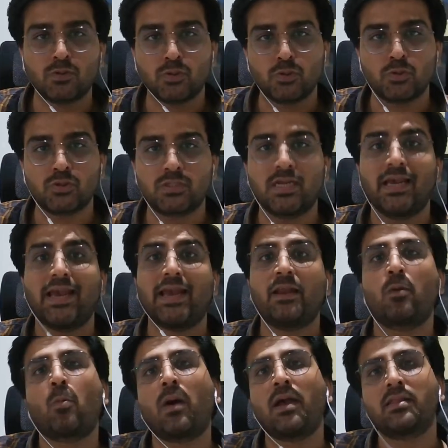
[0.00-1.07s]
used and
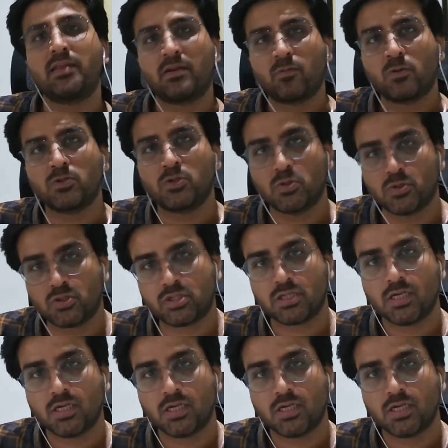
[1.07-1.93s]
why that was used.